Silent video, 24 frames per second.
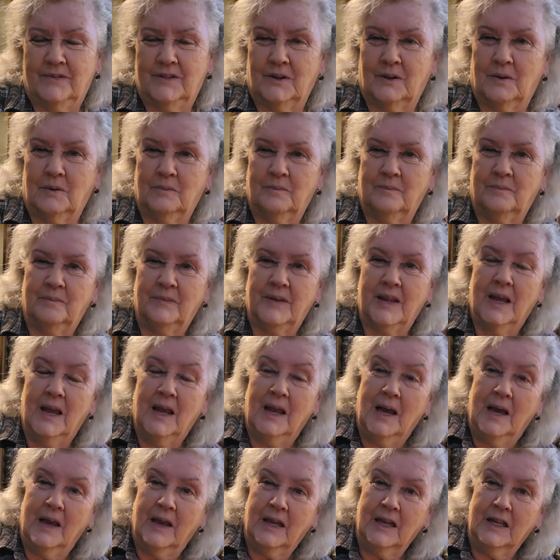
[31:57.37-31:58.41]
So
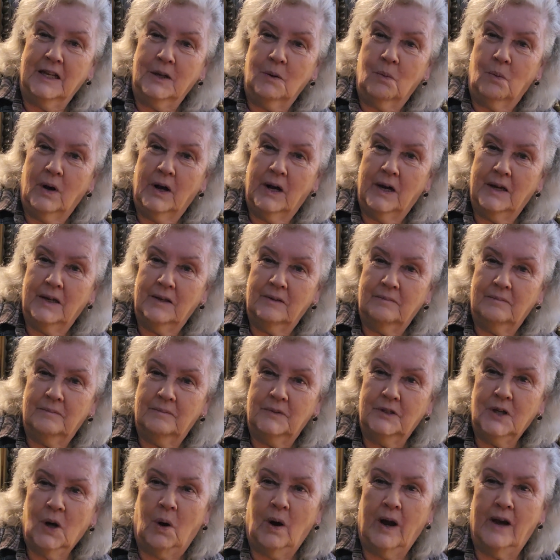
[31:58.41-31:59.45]
anyway,
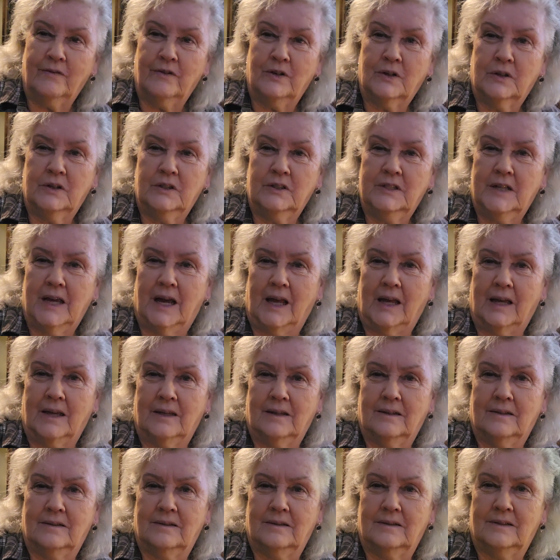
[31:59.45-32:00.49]
y'all have a good day.
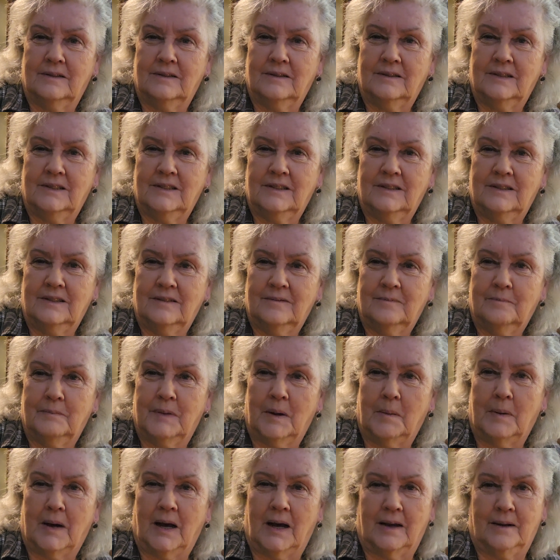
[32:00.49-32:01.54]

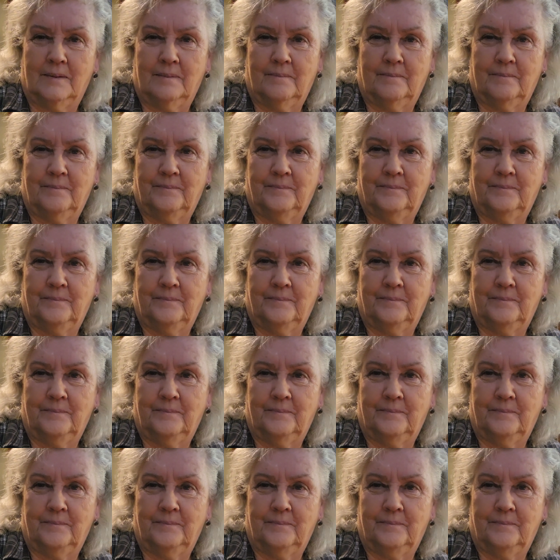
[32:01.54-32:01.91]
Bye bye.